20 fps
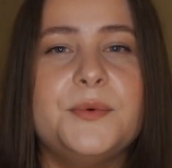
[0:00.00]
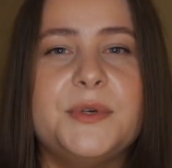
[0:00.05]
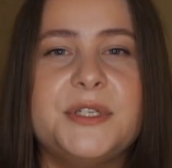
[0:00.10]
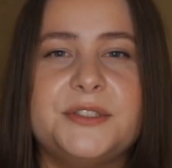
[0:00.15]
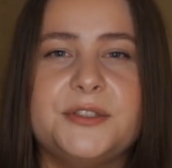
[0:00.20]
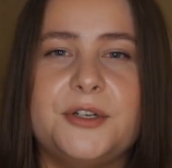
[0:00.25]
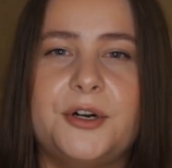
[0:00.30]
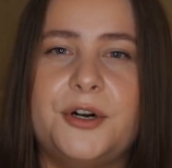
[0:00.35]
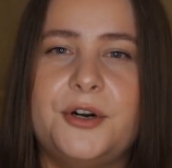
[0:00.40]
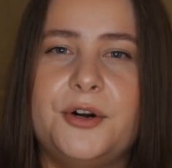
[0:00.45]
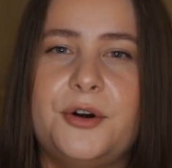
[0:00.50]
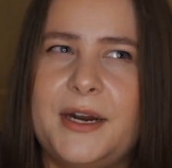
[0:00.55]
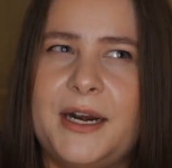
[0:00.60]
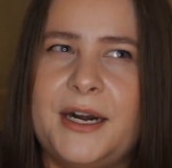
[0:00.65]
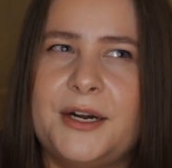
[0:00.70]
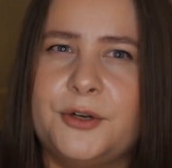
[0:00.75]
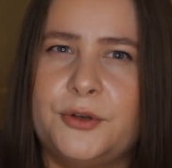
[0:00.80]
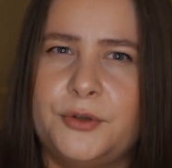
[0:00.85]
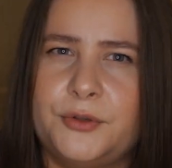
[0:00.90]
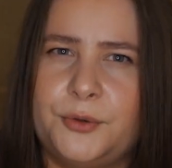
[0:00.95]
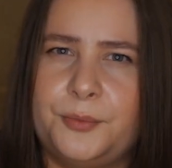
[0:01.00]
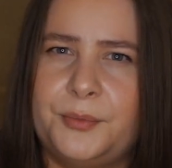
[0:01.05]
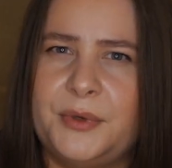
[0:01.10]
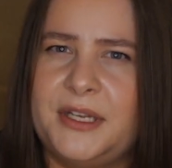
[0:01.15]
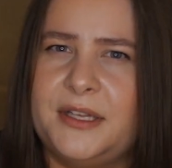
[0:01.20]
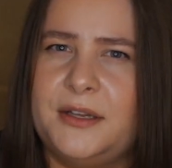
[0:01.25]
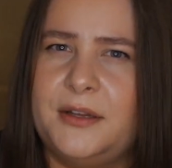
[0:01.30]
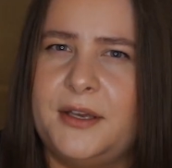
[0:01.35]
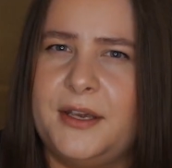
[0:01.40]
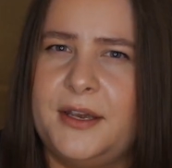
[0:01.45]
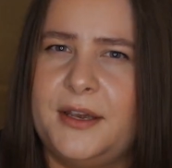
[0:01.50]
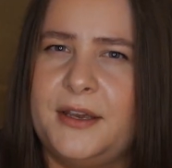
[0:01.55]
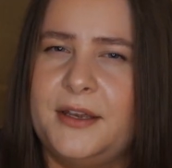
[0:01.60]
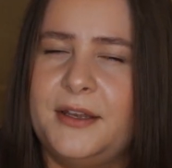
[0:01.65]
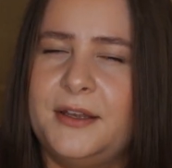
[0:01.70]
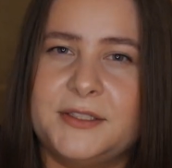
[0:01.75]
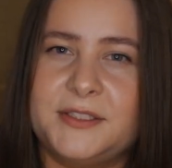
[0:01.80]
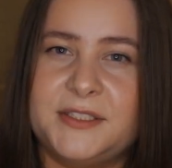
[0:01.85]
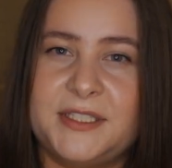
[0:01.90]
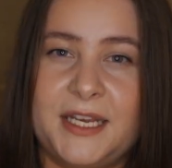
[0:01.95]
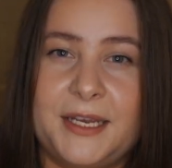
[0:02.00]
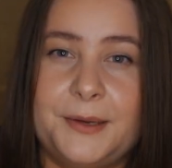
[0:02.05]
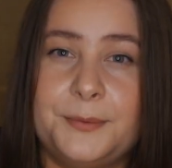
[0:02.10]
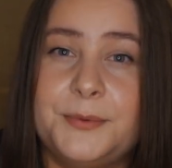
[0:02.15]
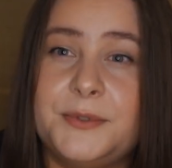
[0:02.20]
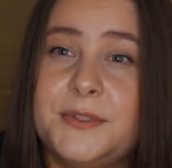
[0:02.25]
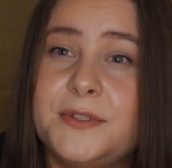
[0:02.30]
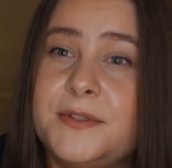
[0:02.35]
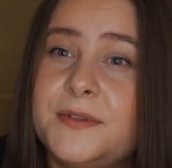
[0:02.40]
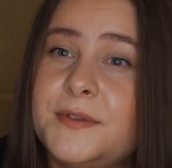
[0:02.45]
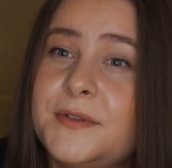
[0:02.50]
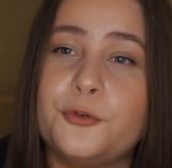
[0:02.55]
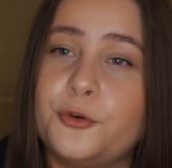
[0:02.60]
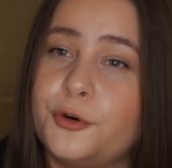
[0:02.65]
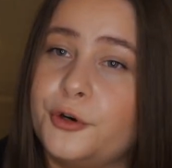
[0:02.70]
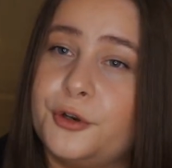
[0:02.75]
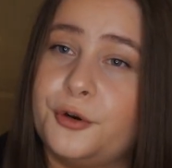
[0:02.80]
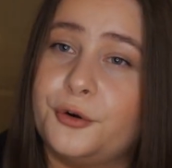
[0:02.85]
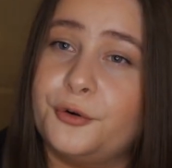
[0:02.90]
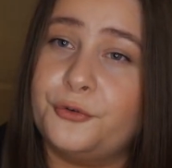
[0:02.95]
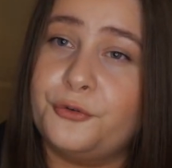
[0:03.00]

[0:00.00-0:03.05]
which are ergonomically shaped for your